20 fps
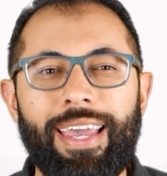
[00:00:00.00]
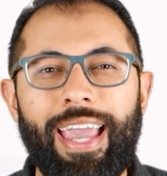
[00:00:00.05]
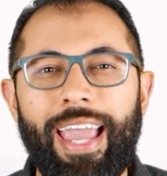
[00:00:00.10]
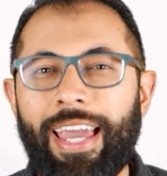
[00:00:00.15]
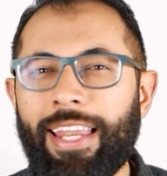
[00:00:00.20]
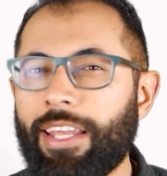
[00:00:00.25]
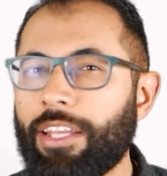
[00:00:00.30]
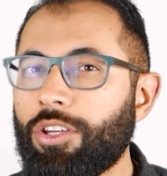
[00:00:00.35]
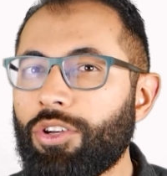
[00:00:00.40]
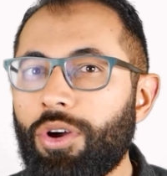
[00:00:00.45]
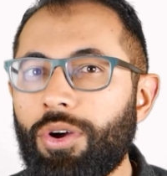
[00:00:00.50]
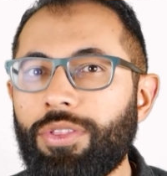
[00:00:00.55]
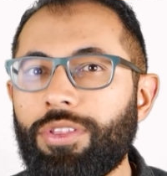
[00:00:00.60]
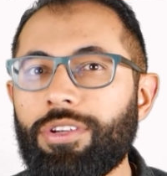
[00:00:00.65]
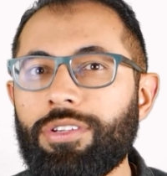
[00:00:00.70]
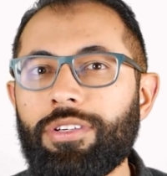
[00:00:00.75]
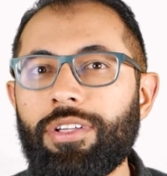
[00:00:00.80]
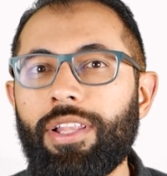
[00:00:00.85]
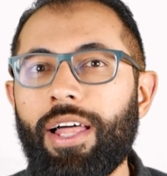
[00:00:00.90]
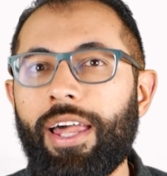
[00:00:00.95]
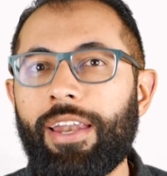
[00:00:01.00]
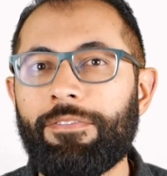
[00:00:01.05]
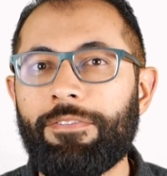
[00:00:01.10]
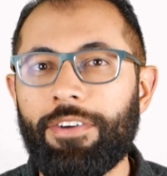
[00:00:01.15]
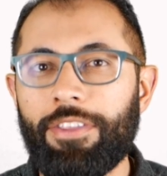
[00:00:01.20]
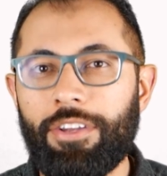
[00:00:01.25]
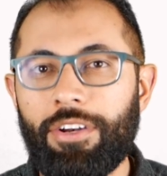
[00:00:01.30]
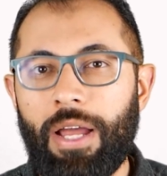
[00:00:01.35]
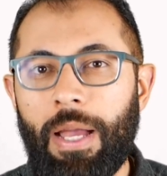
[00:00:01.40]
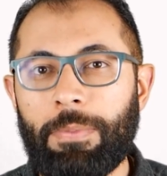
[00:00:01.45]
And I know there's a lot of
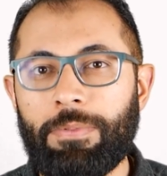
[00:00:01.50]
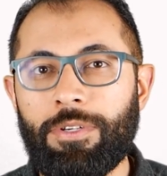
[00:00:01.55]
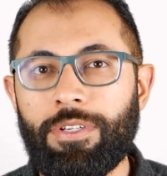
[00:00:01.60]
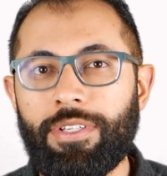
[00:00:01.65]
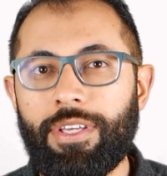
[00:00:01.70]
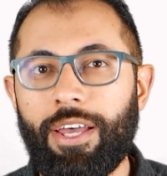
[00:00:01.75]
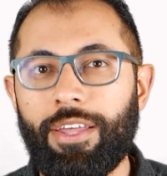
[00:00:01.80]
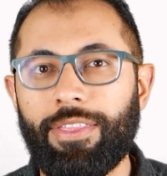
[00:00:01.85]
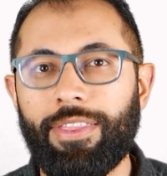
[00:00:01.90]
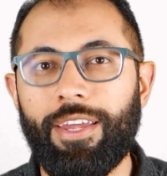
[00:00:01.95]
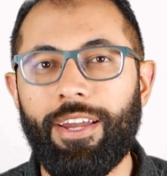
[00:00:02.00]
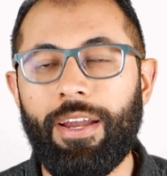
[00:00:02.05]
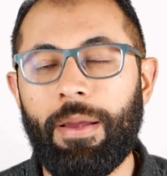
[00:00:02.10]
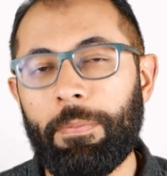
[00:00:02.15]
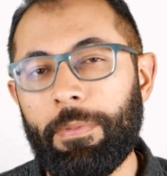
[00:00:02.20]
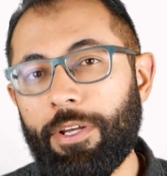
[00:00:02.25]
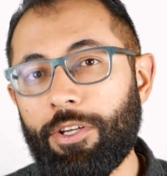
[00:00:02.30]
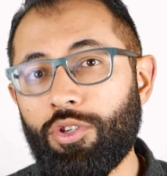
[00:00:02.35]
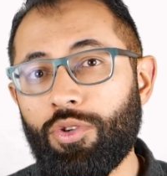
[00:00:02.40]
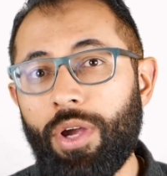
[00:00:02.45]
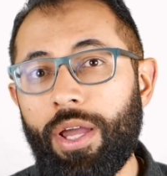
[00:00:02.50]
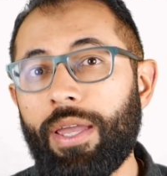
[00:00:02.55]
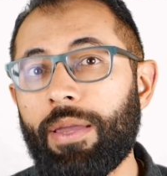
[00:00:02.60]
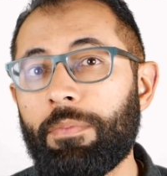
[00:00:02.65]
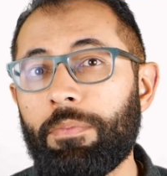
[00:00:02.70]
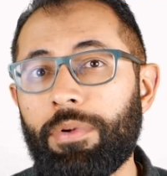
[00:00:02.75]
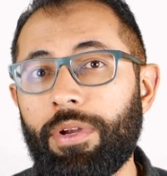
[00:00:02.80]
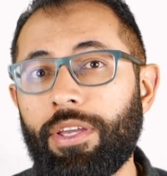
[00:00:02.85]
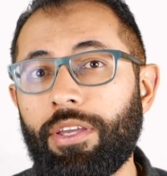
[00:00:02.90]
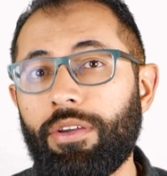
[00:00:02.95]
other options out there. I'm going to try and
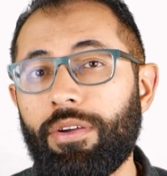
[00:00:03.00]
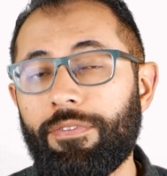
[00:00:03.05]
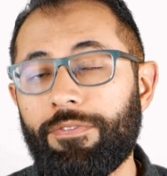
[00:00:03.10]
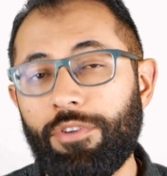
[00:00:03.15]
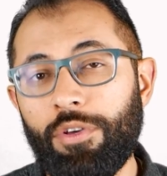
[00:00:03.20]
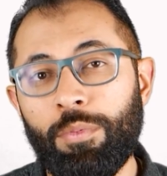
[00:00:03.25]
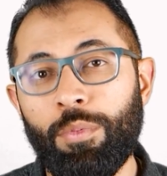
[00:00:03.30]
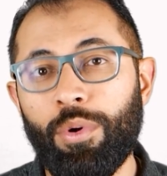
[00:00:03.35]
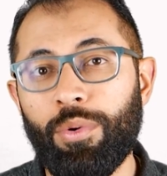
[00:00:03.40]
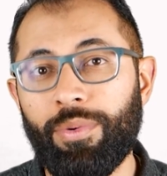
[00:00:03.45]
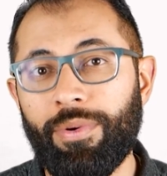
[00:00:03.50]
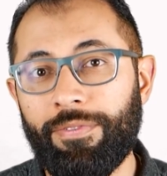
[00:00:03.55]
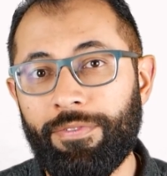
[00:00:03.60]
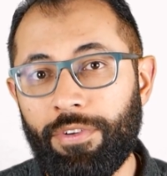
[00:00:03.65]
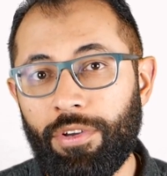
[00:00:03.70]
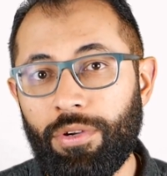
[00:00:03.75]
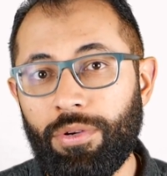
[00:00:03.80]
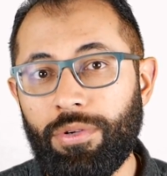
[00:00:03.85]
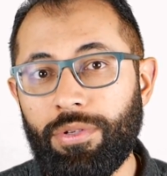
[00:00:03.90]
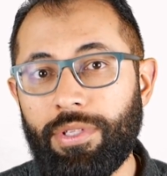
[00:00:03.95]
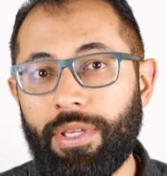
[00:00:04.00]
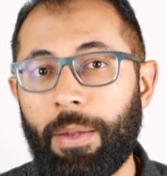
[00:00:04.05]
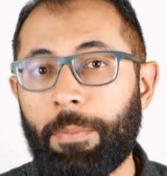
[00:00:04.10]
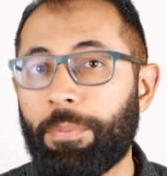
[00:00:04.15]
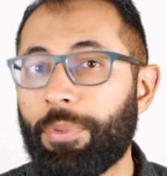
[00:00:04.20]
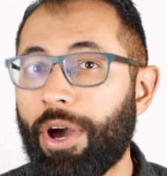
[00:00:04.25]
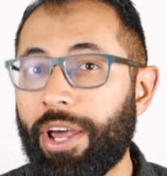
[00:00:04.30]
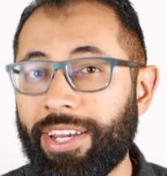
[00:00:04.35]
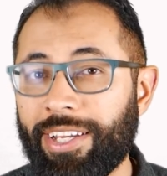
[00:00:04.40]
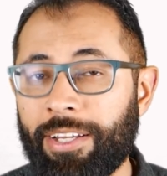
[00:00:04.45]
bring you a few more reviews and
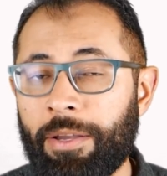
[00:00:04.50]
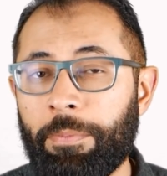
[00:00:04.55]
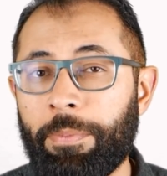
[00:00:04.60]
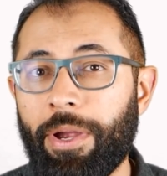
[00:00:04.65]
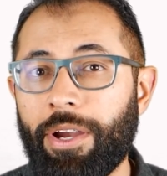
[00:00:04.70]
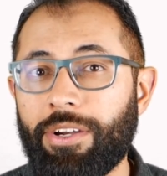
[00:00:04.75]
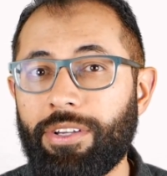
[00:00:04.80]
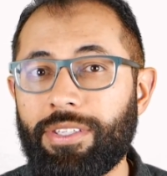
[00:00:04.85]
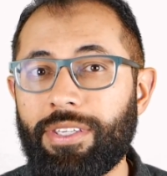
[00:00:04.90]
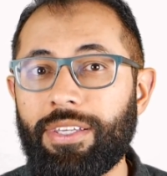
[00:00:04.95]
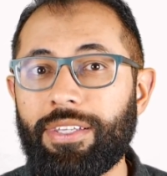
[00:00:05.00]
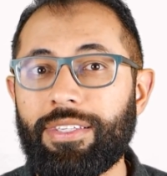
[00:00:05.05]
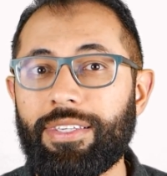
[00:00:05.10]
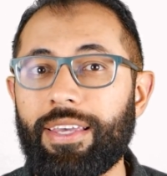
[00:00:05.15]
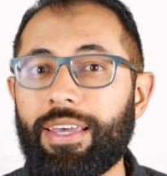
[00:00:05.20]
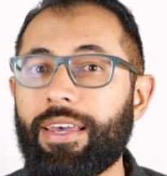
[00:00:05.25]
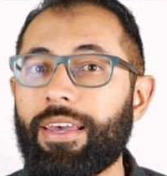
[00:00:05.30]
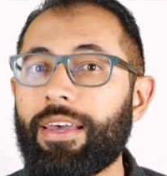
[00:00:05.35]
product comparisons.